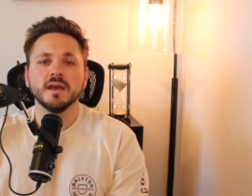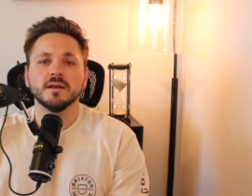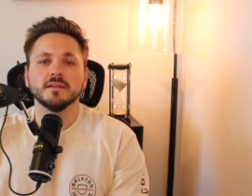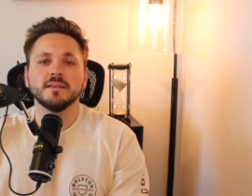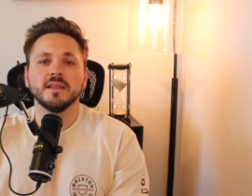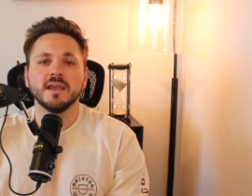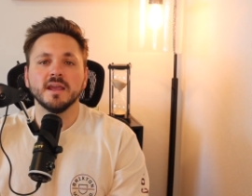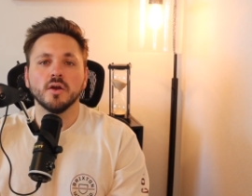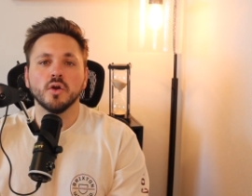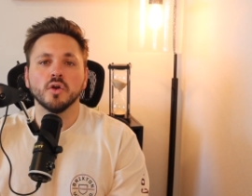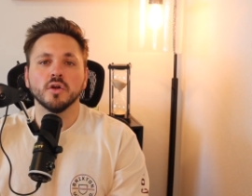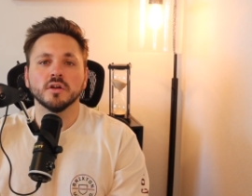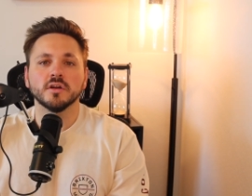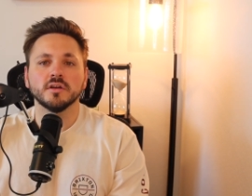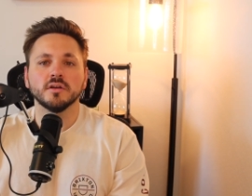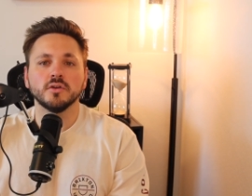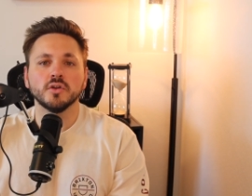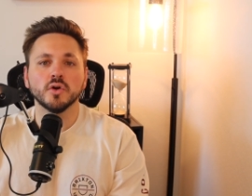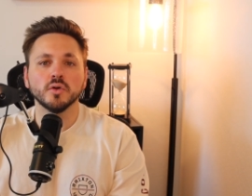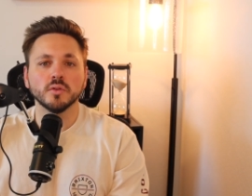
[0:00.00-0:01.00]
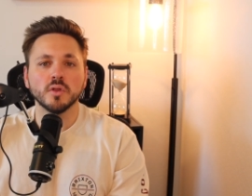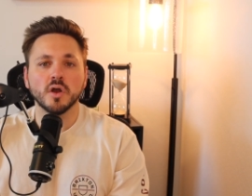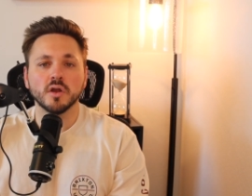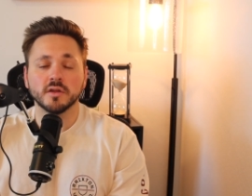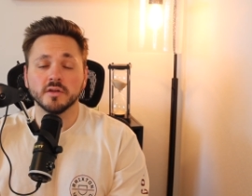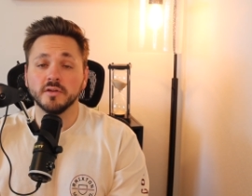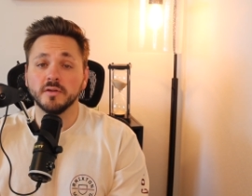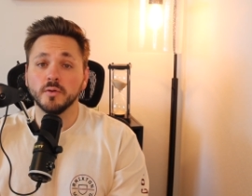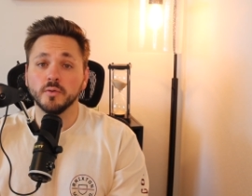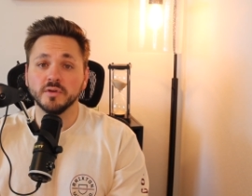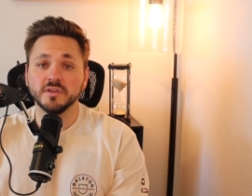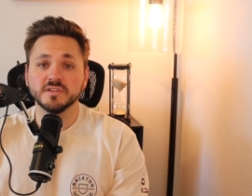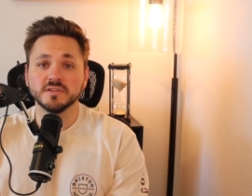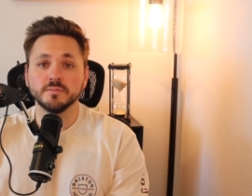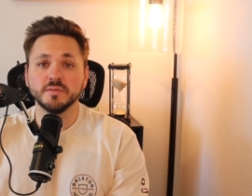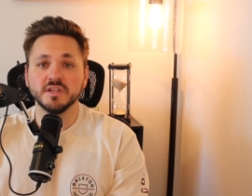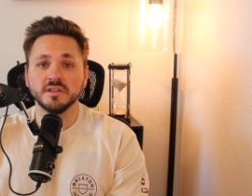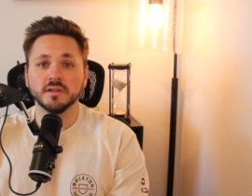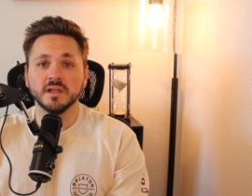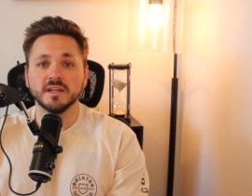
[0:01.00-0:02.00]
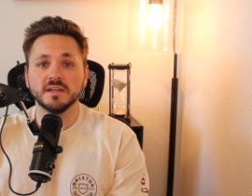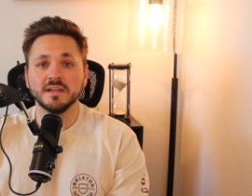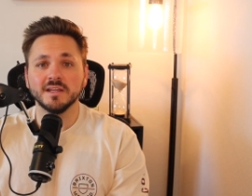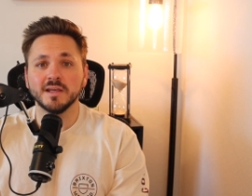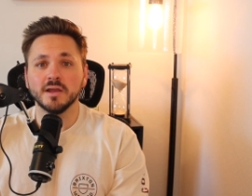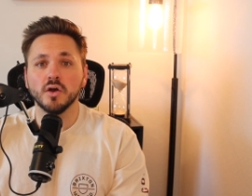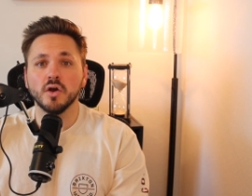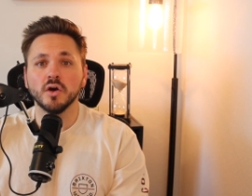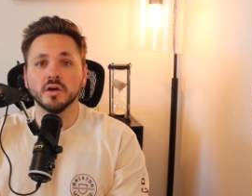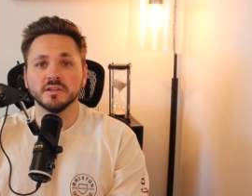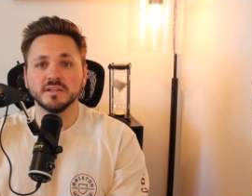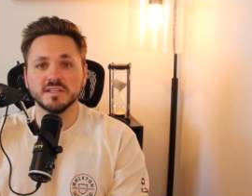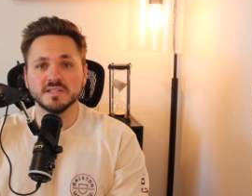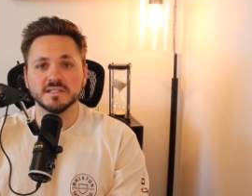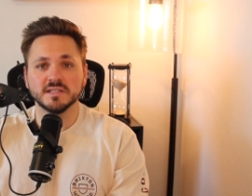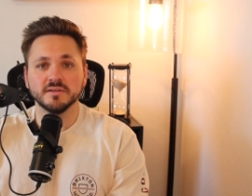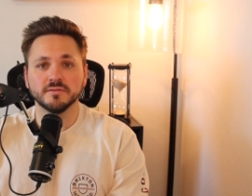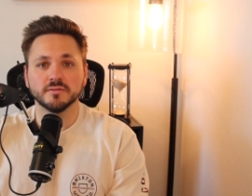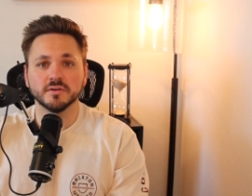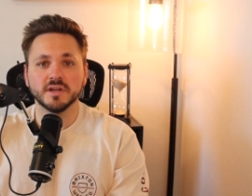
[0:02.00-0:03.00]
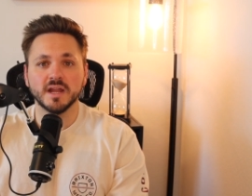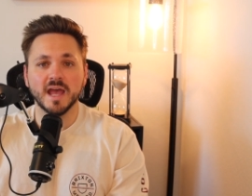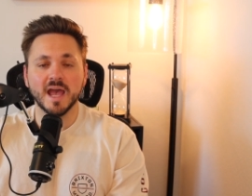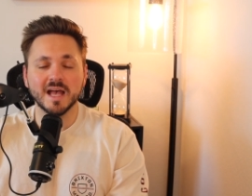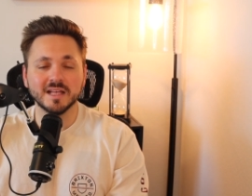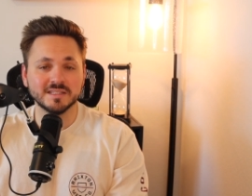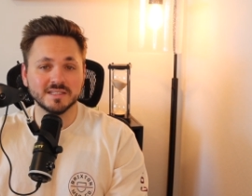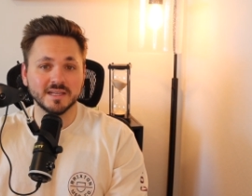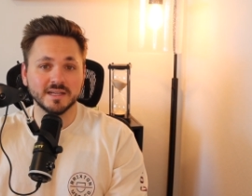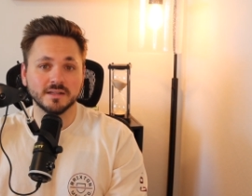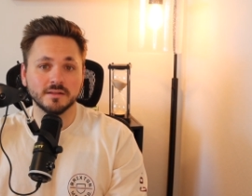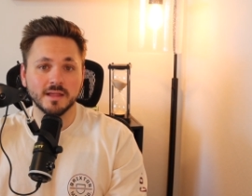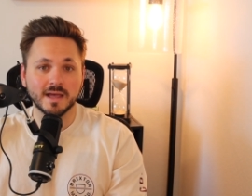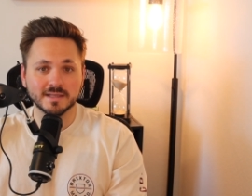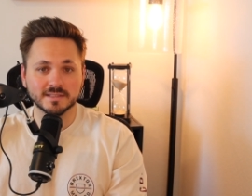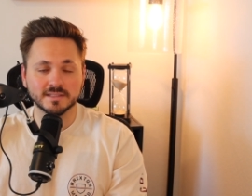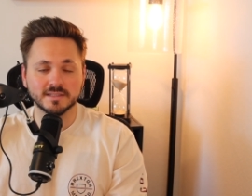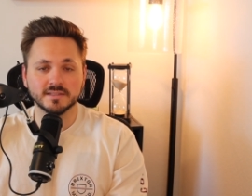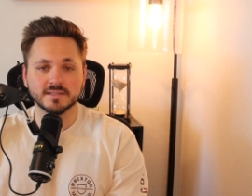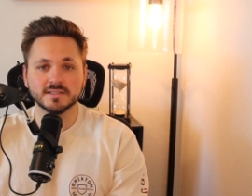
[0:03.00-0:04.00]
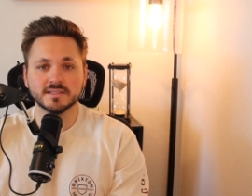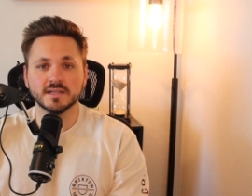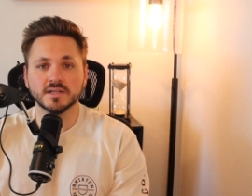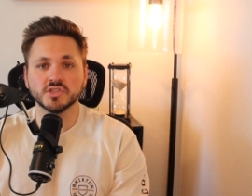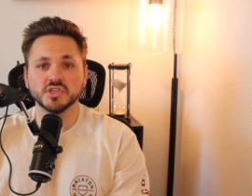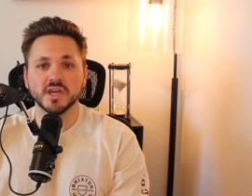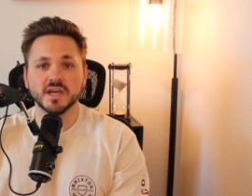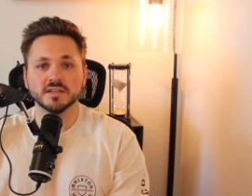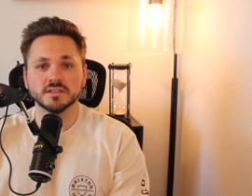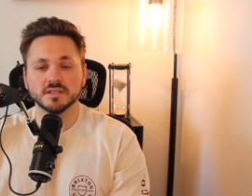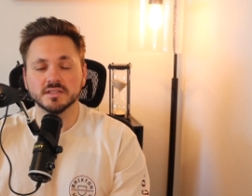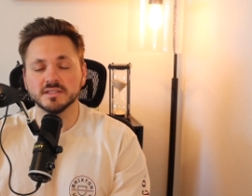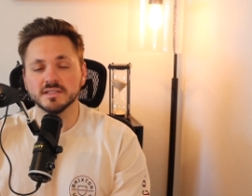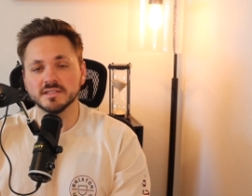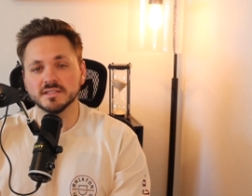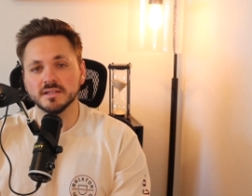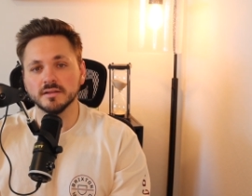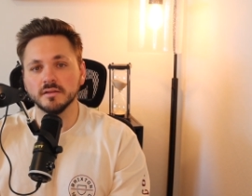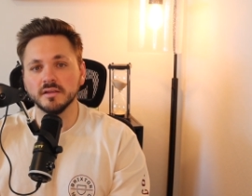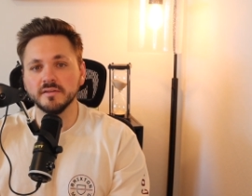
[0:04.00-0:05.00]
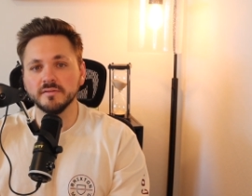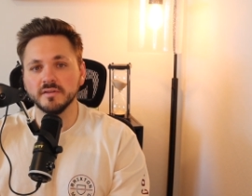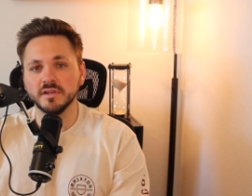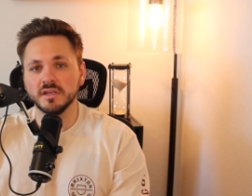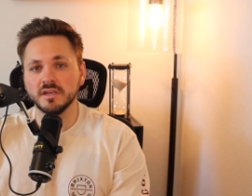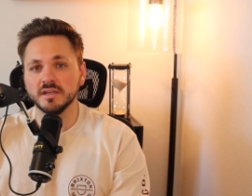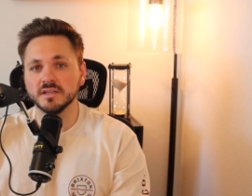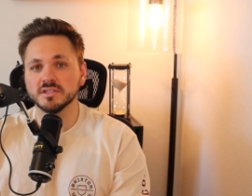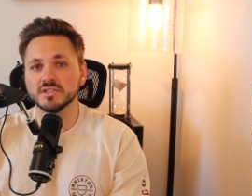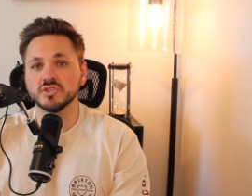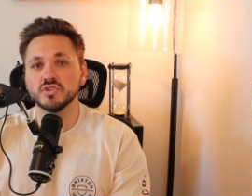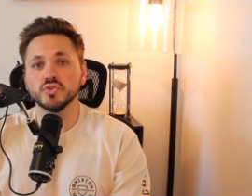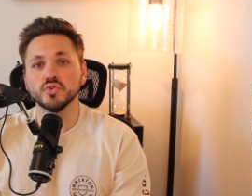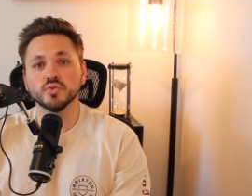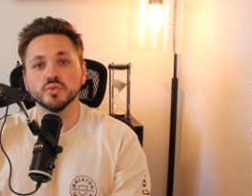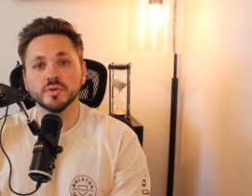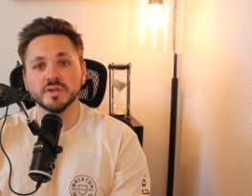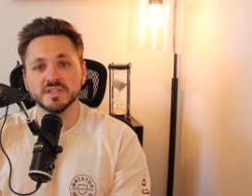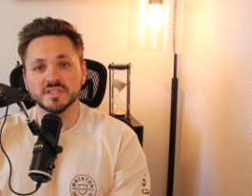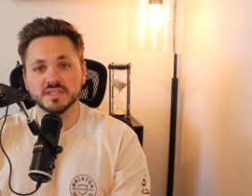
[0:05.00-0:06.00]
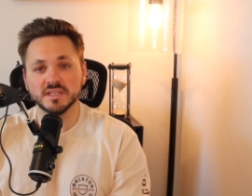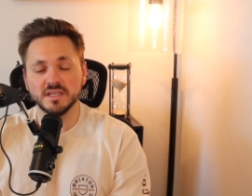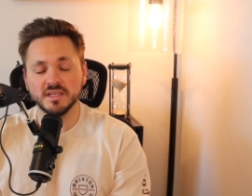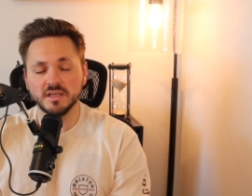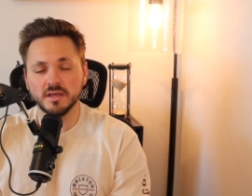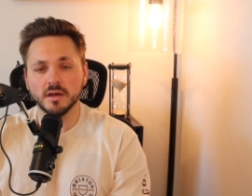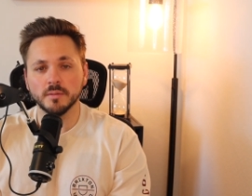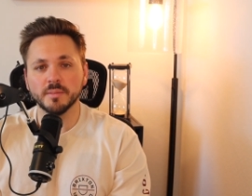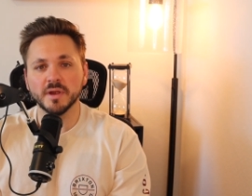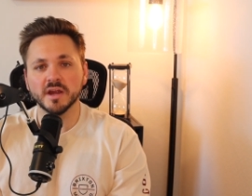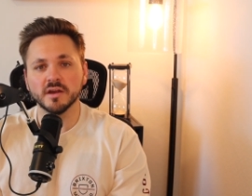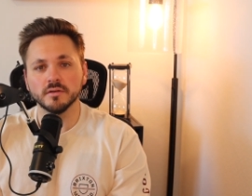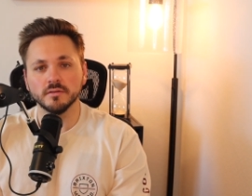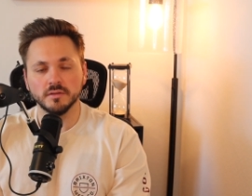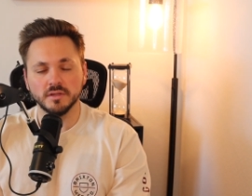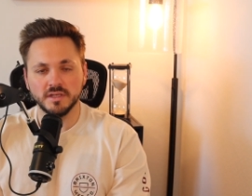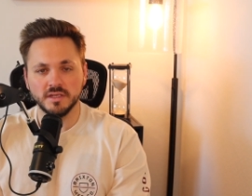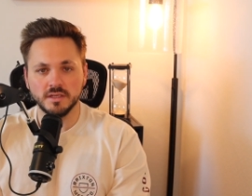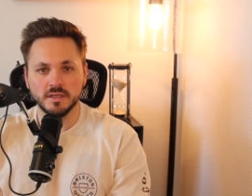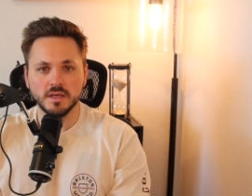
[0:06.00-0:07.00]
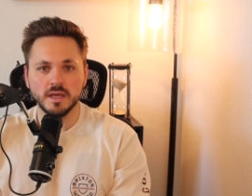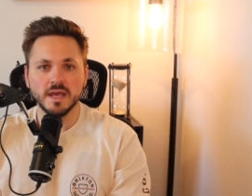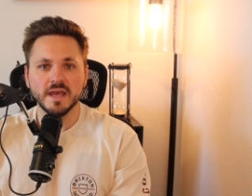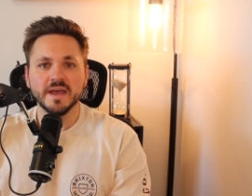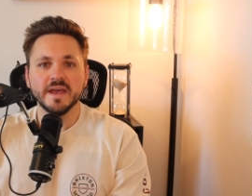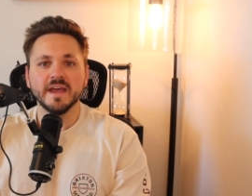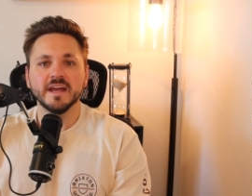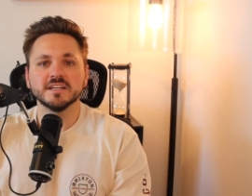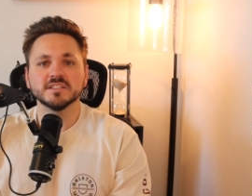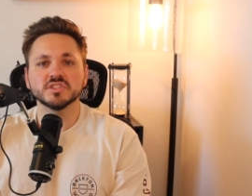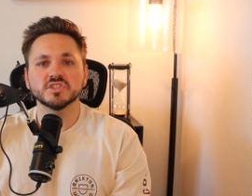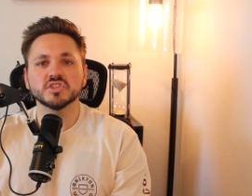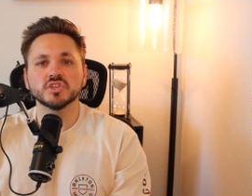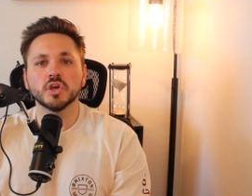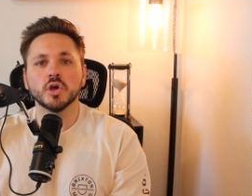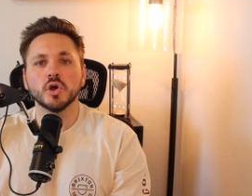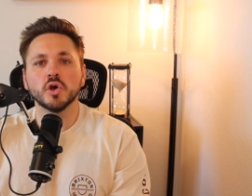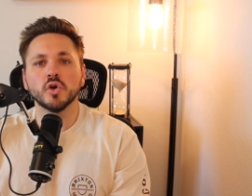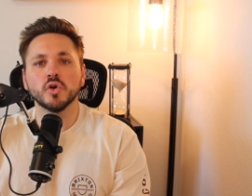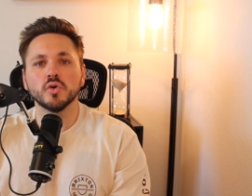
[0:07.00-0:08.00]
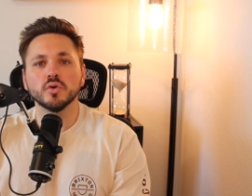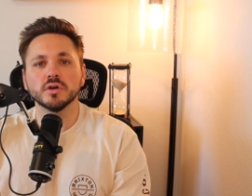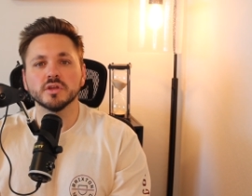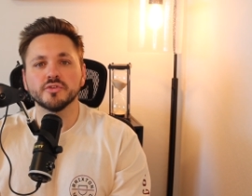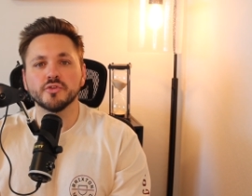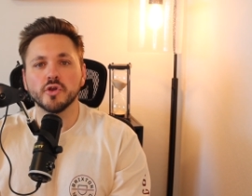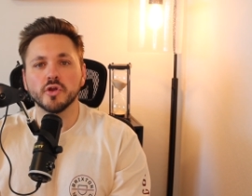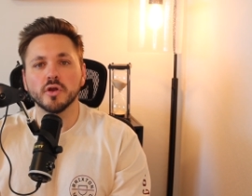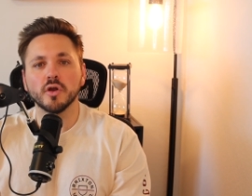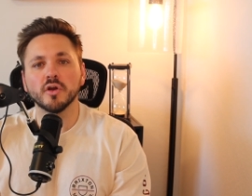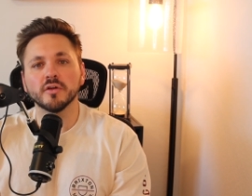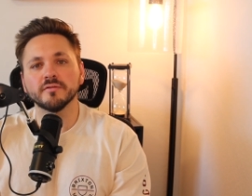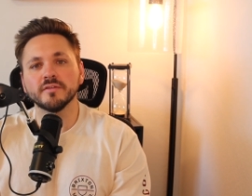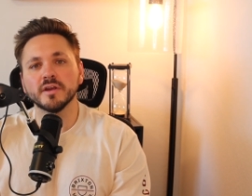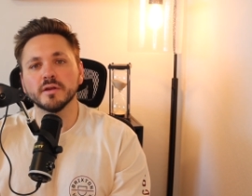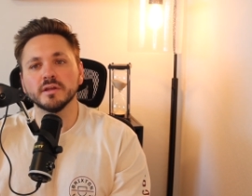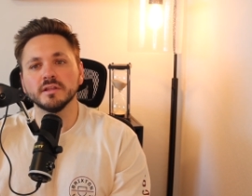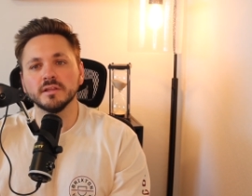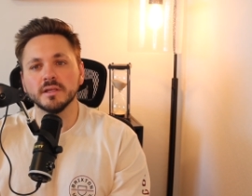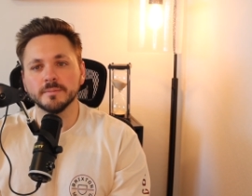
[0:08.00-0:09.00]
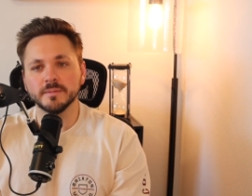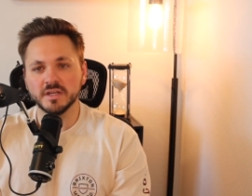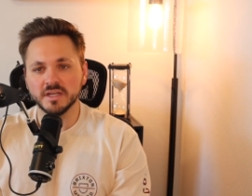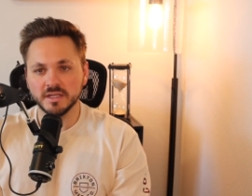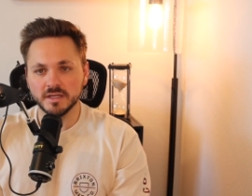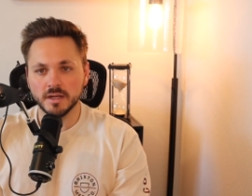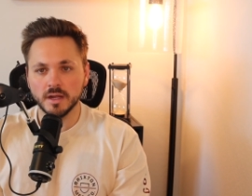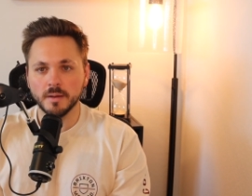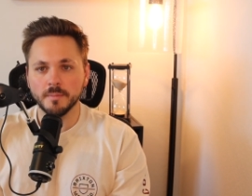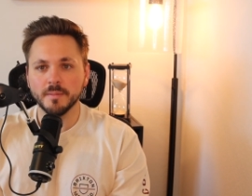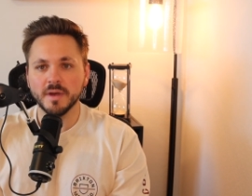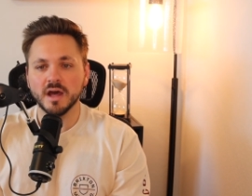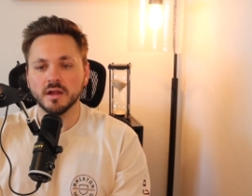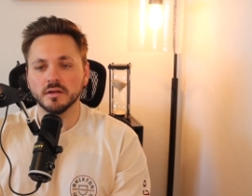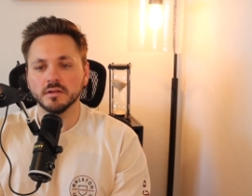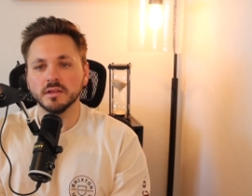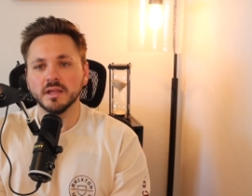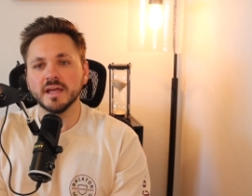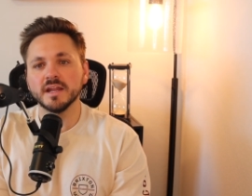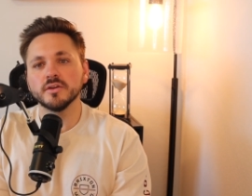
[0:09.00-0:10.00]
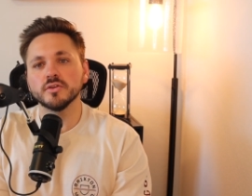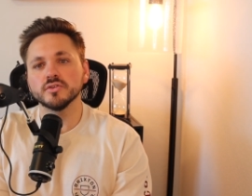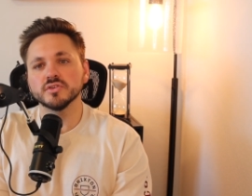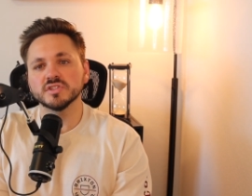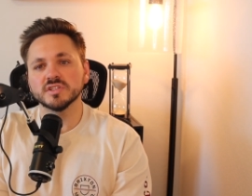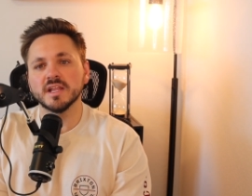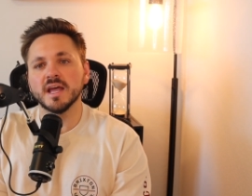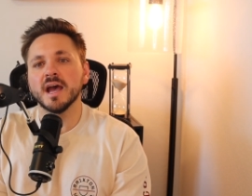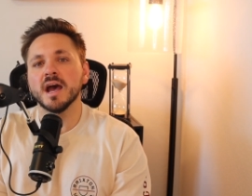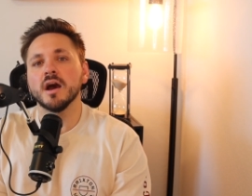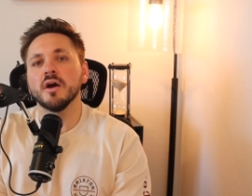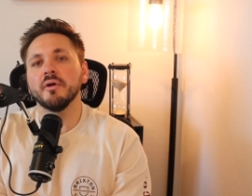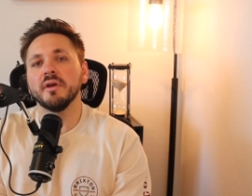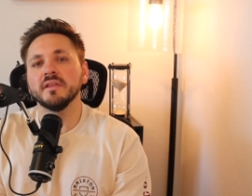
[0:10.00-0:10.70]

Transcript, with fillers: They are no longer going to be lending on these different asset classes, such as assisted living. It's too risky, apparently. And so there are very limited amount of lenders now.